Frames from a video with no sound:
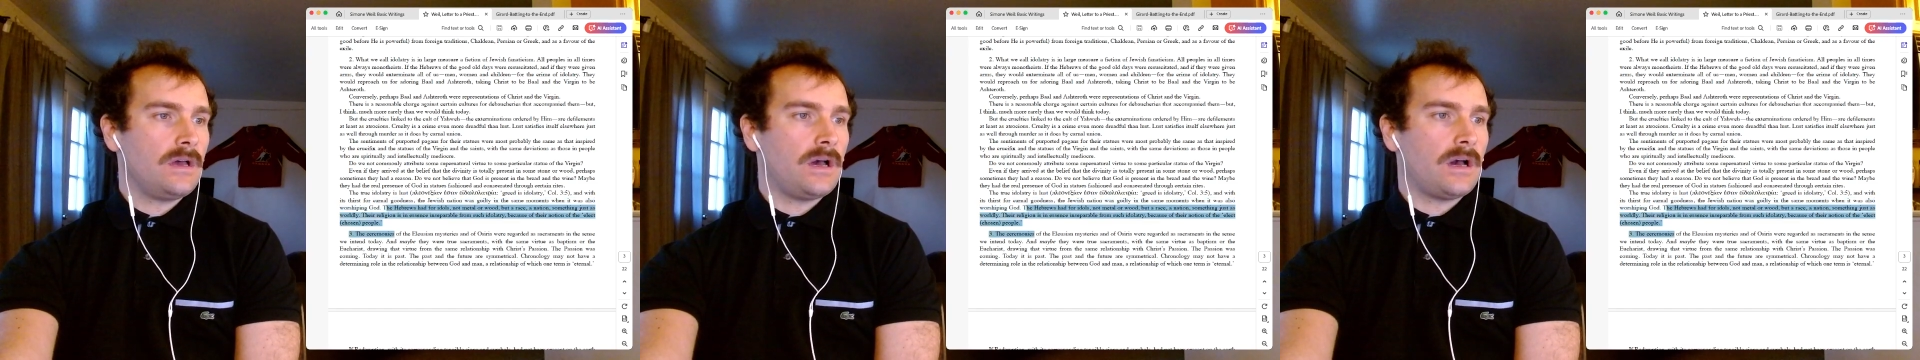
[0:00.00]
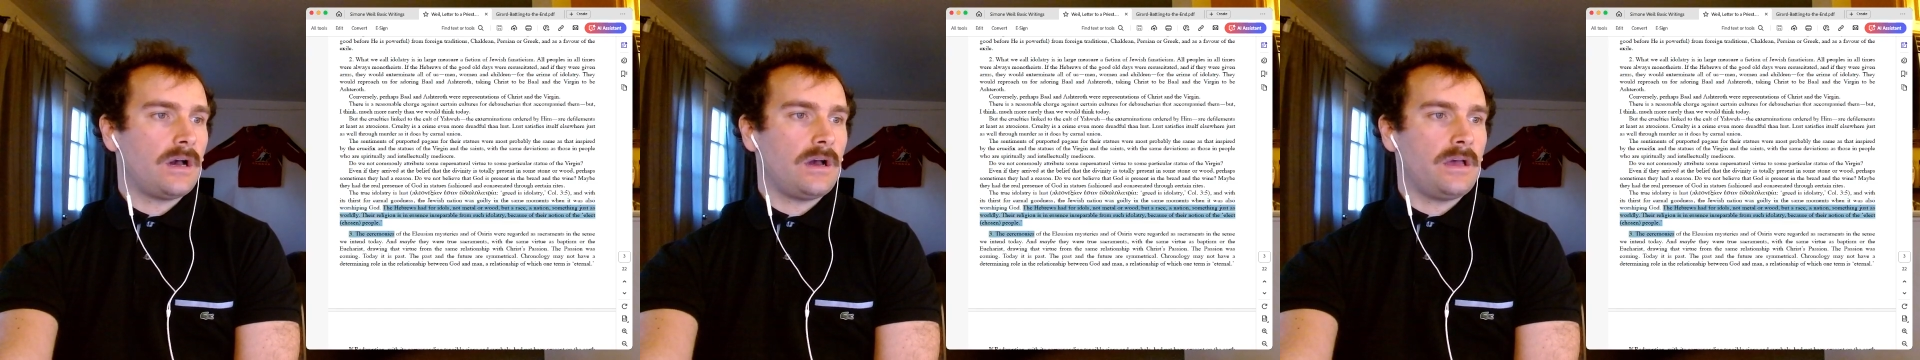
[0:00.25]

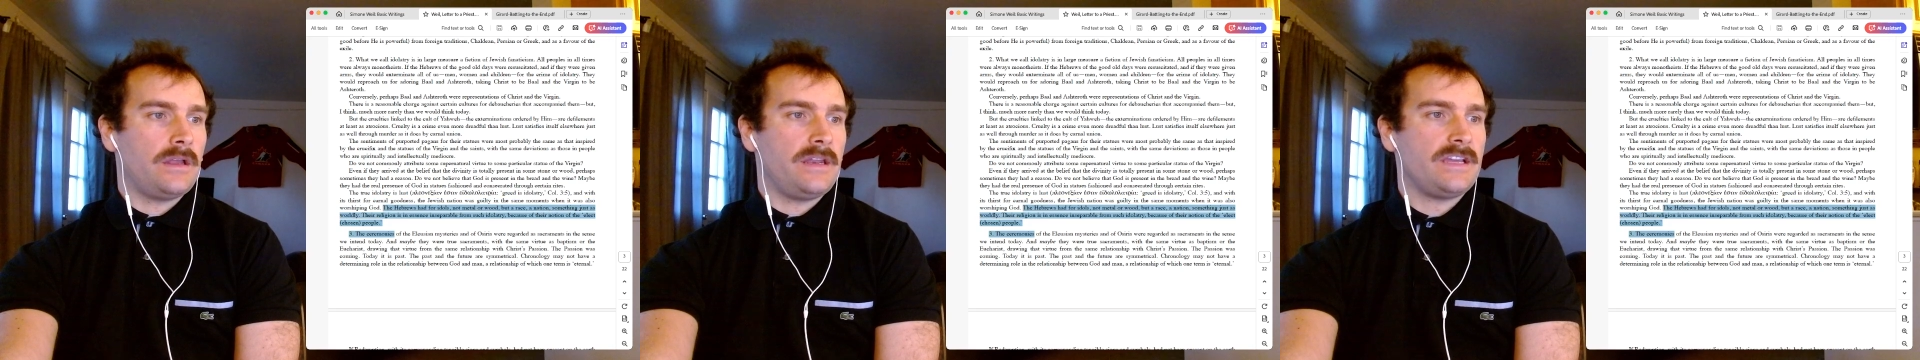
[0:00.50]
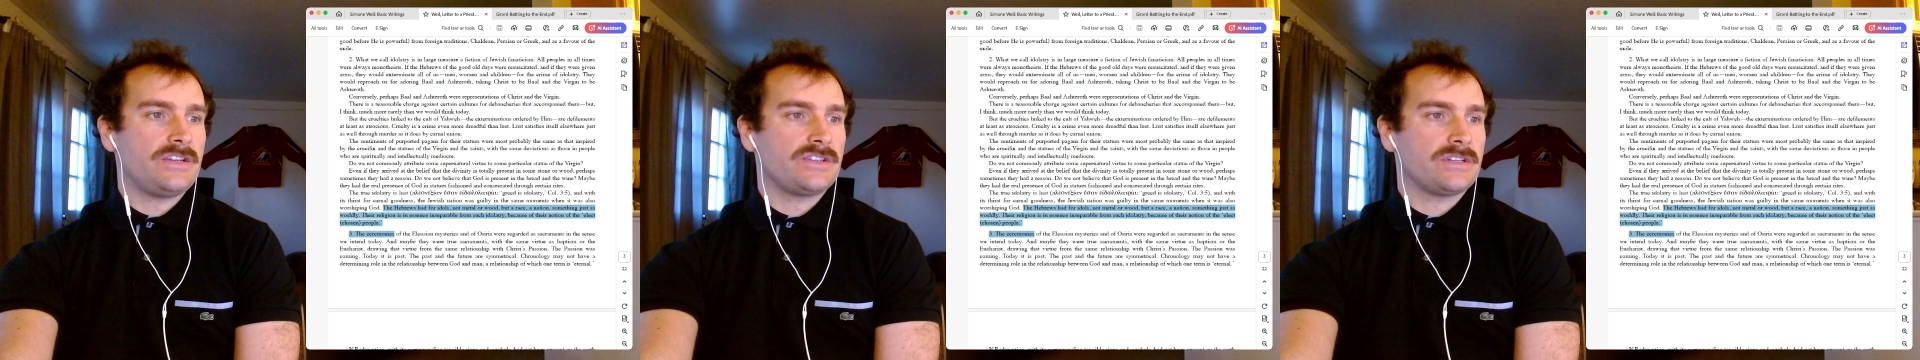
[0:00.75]
uh, a
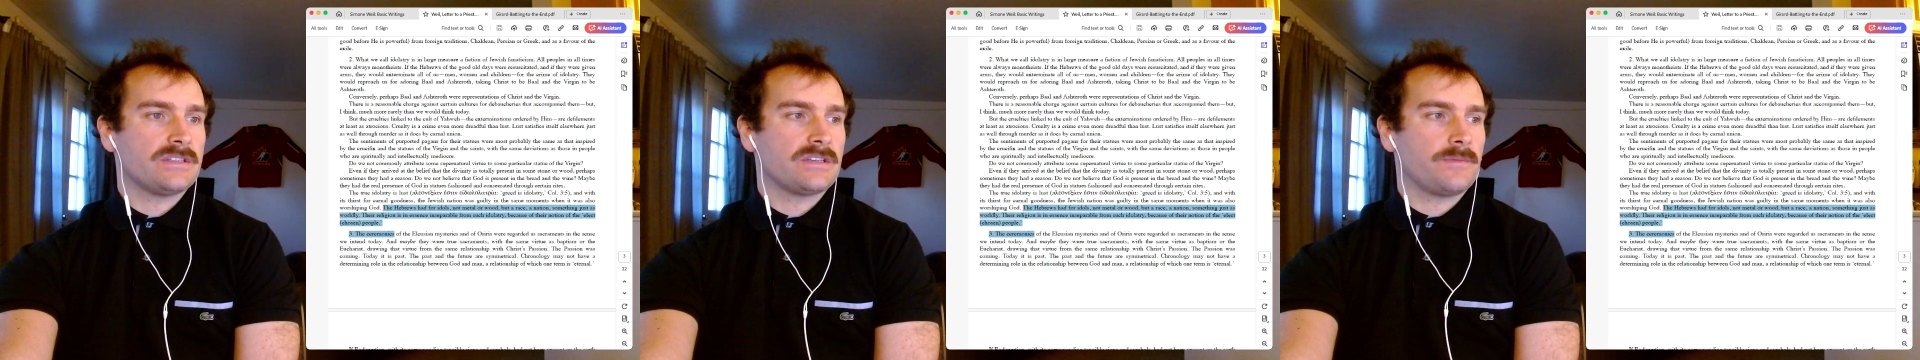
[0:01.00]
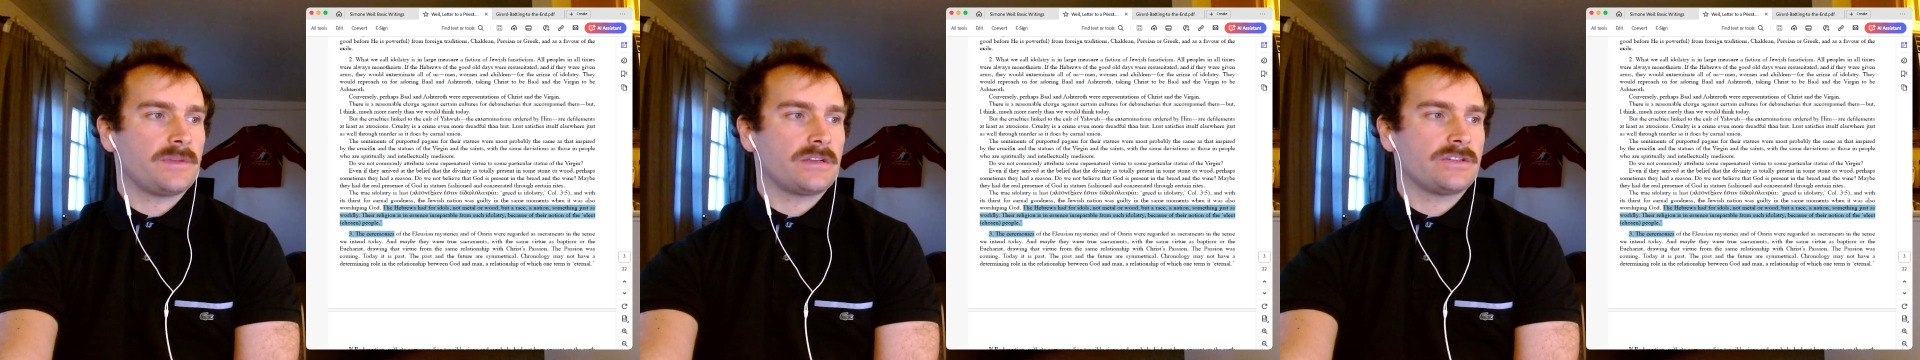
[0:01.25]
nation,
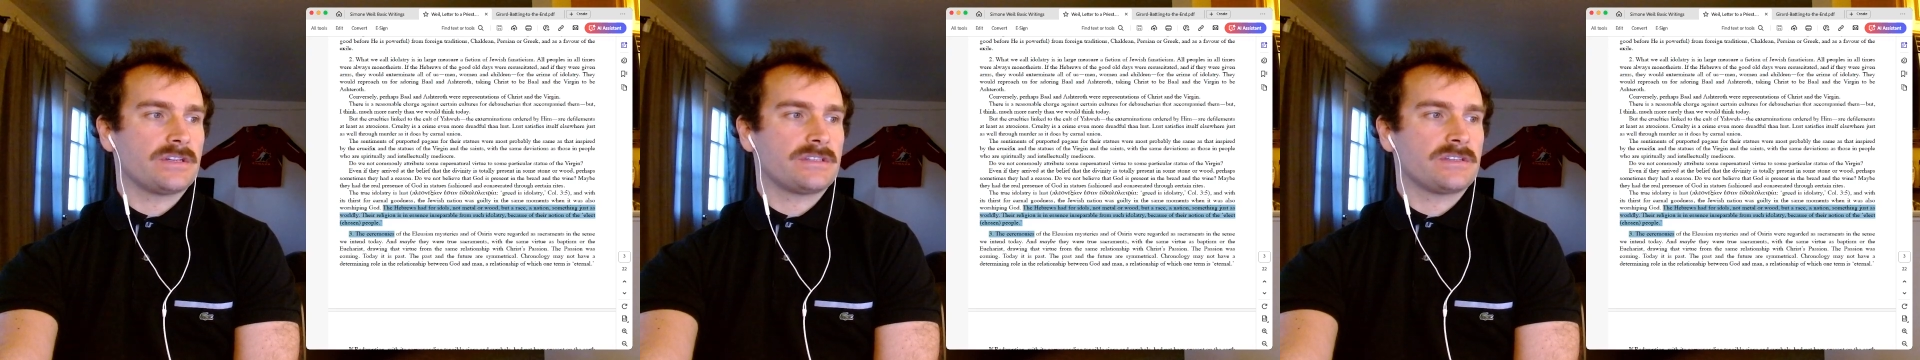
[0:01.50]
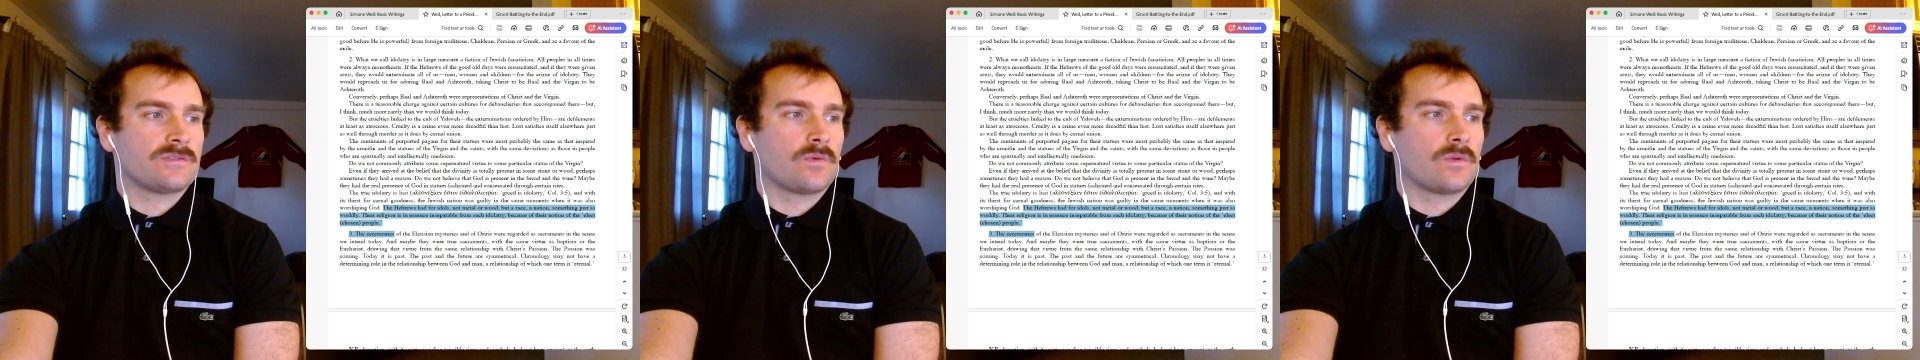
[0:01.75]
something
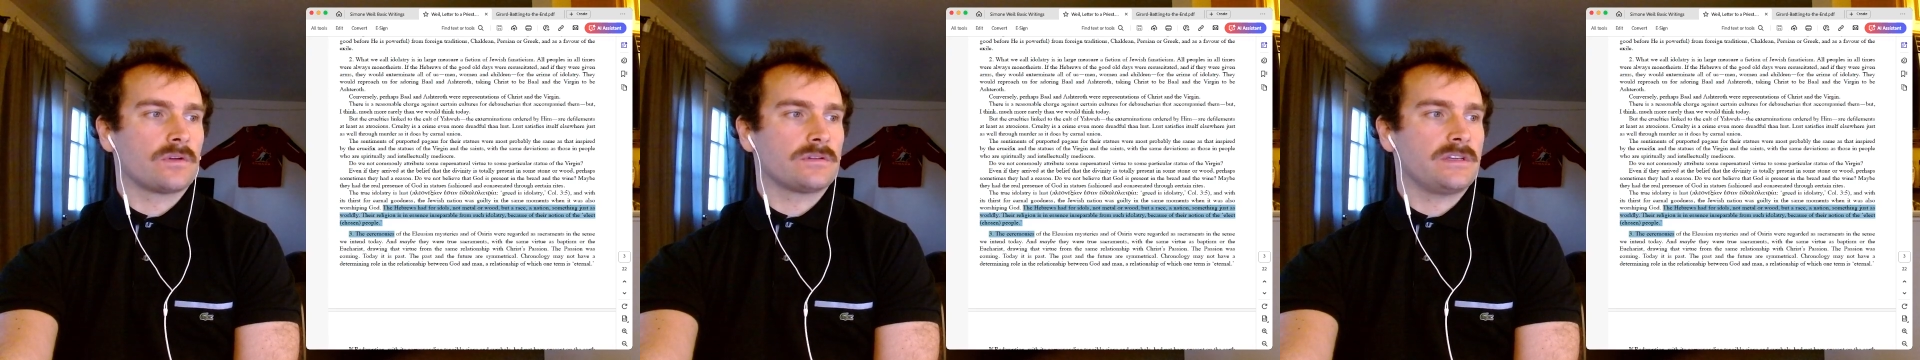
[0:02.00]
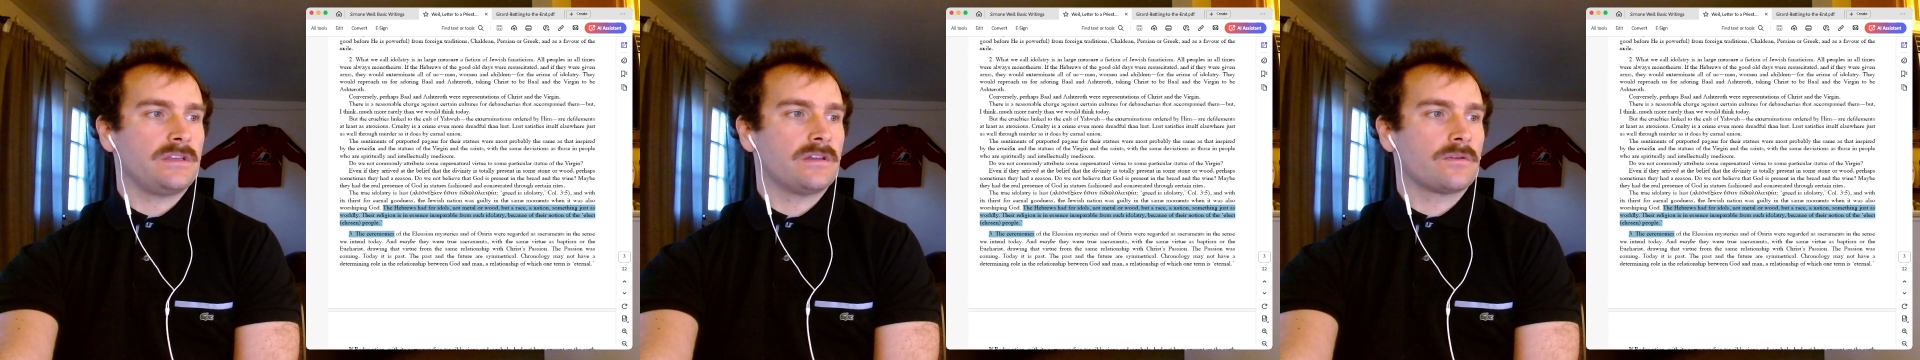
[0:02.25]
just as
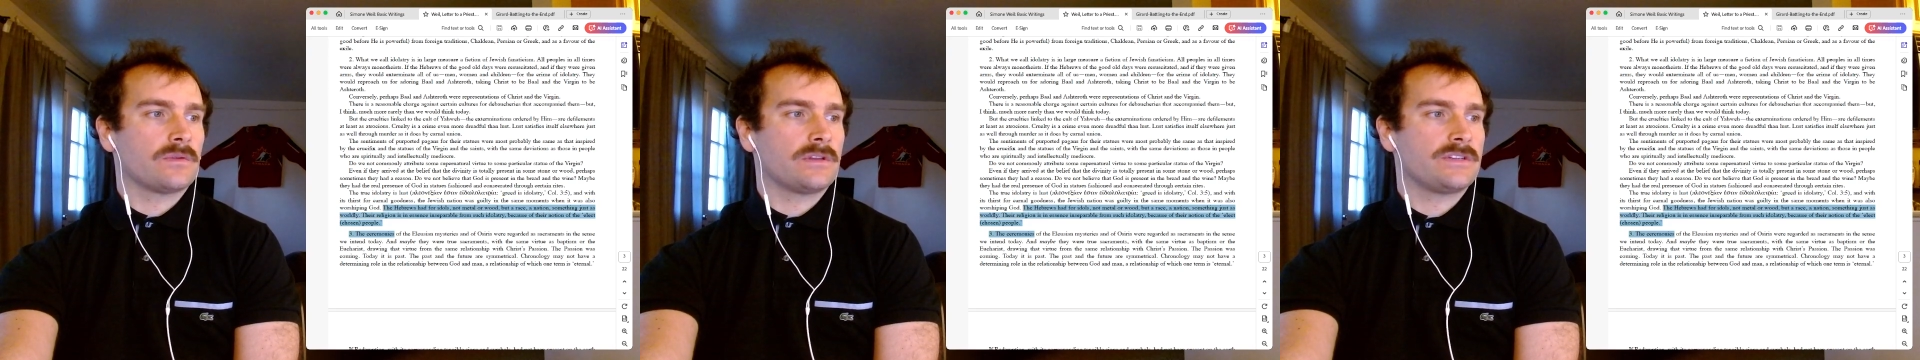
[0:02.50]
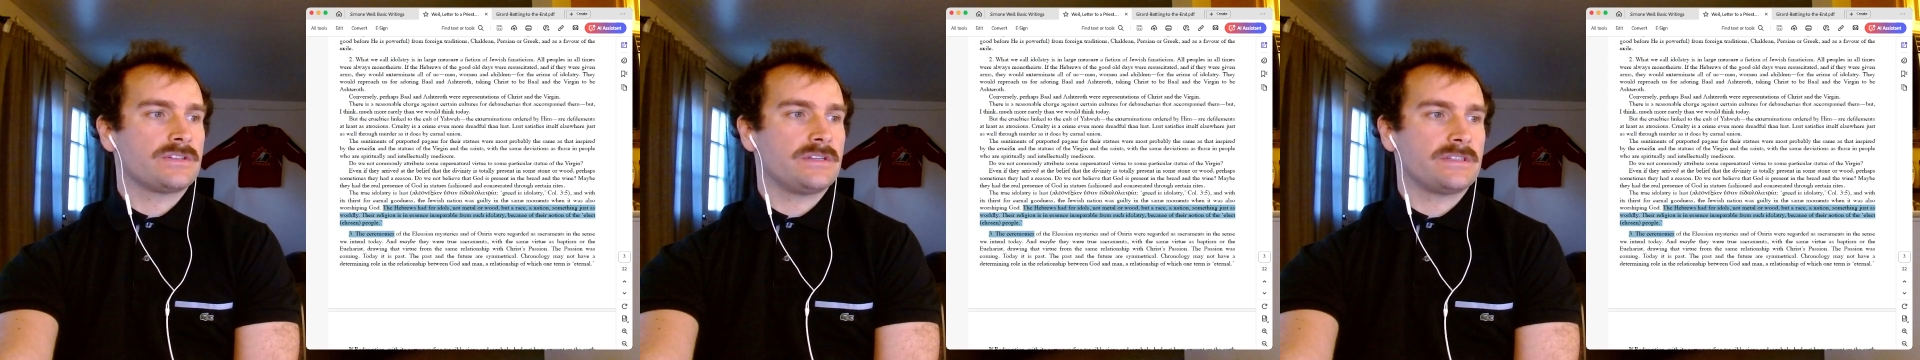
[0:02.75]
worldly. Their
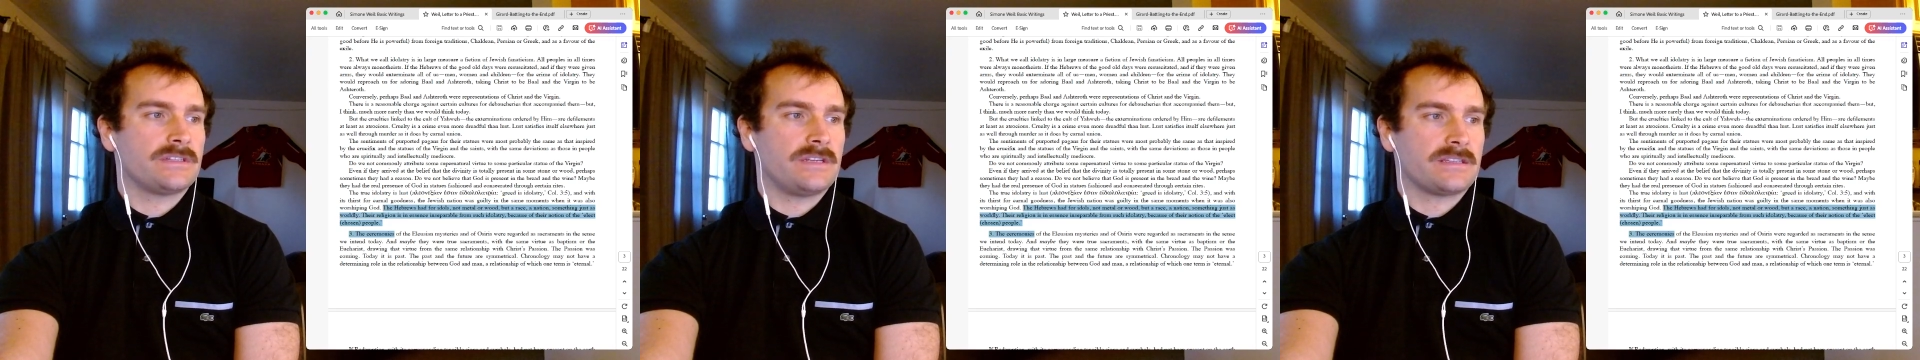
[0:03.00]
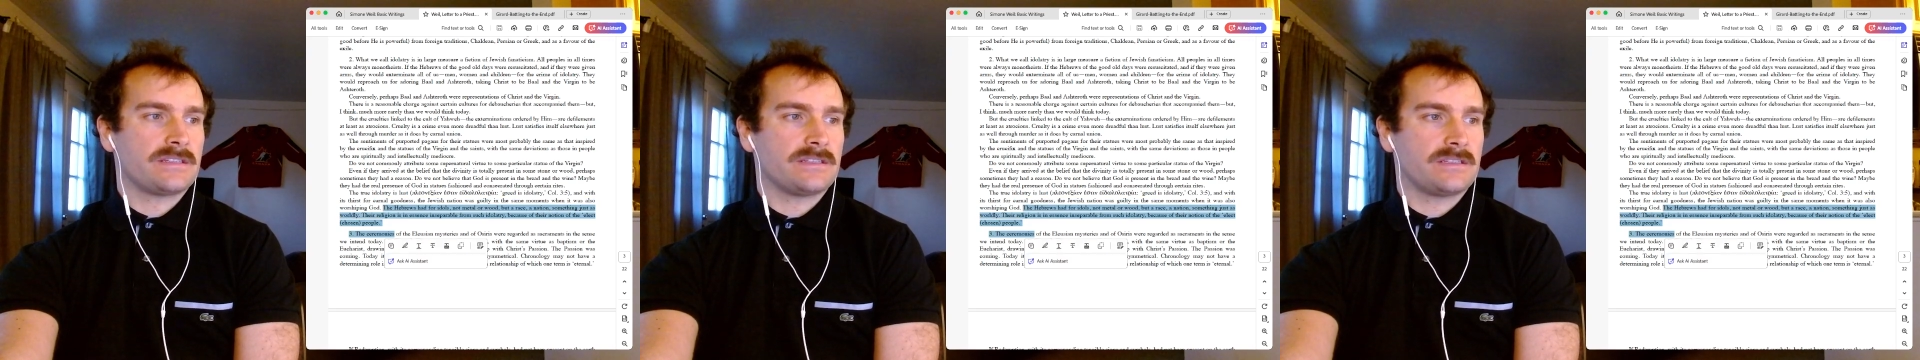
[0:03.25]
religion is
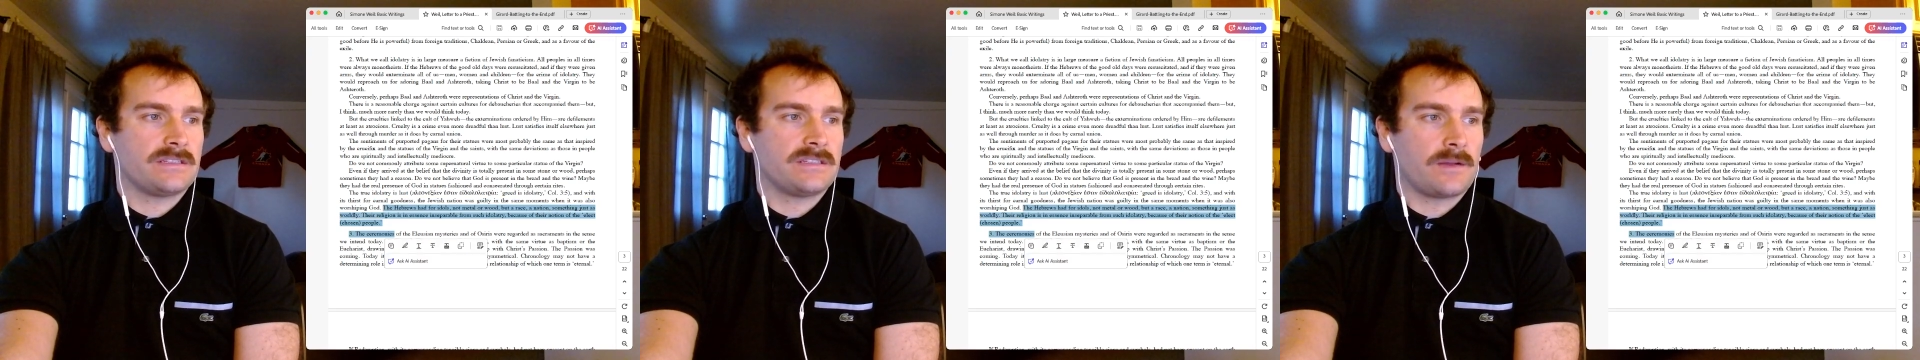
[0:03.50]
in essence